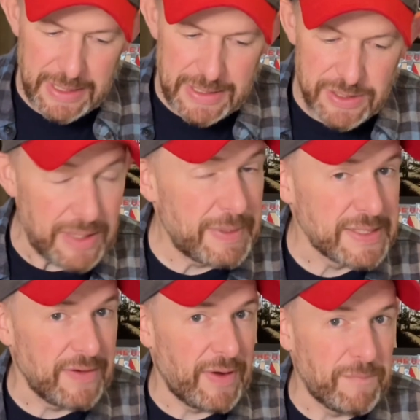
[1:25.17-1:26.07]
So that means
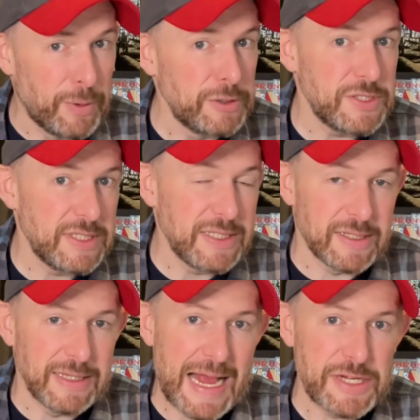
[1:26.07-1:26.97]
I've purchased it in the
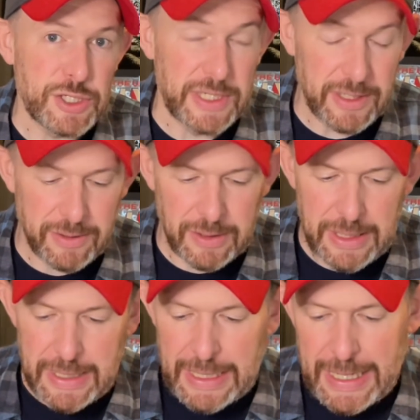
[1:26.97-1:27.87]
last year,
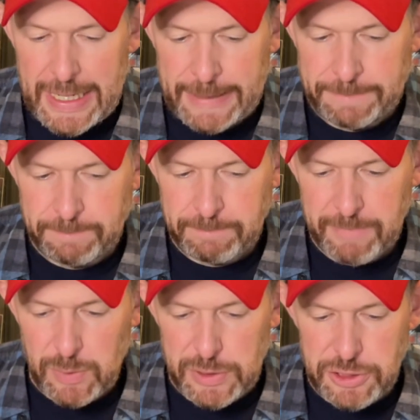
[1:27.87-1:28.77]

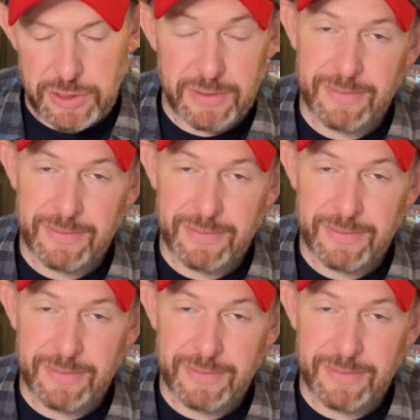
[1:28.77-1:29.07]
which